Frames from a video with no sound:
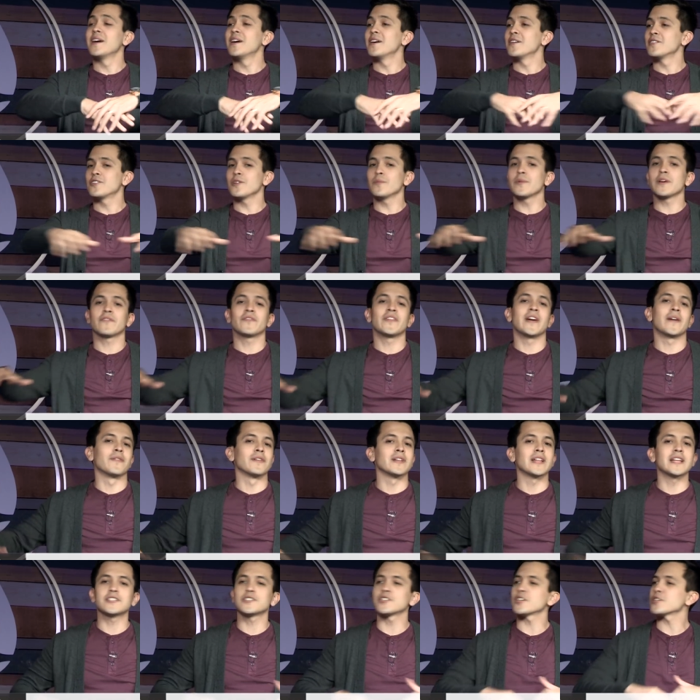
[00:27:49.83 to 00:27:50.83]
do me a favor.
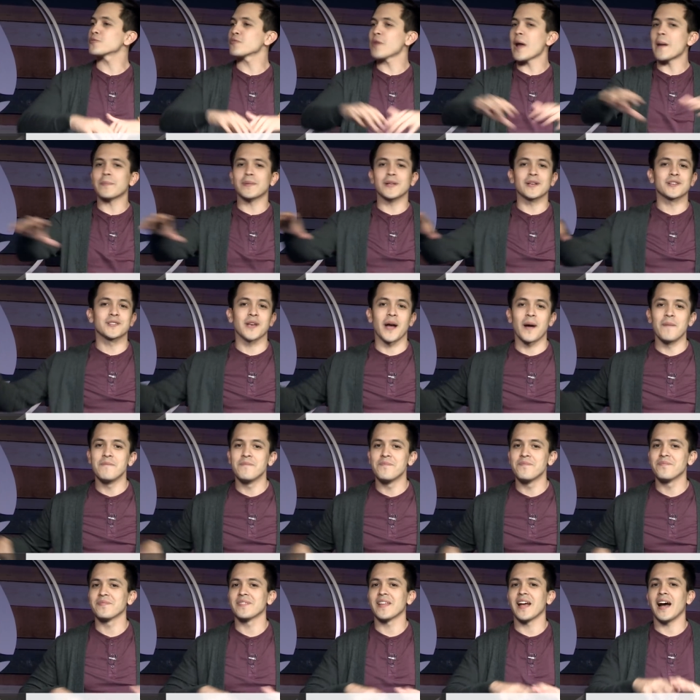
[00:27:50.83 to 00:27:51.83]
Let's just wrap this up.
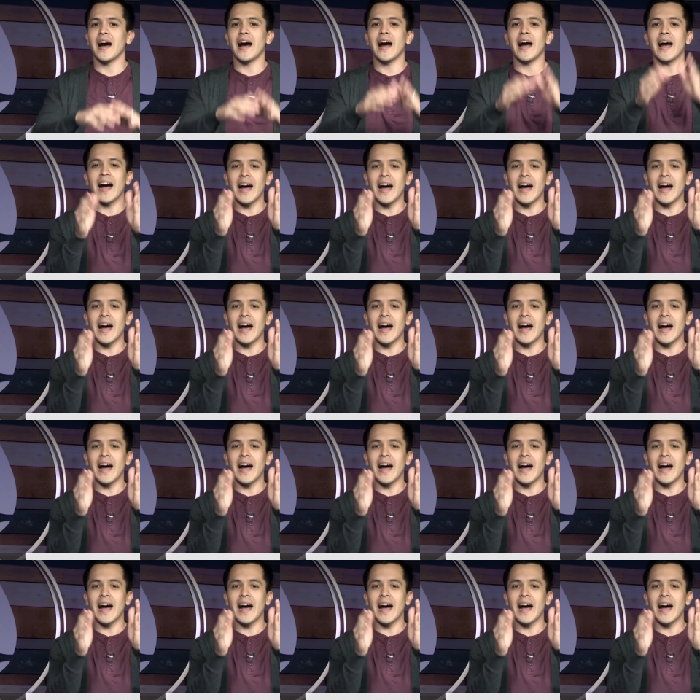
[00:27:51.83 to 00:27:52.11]
I,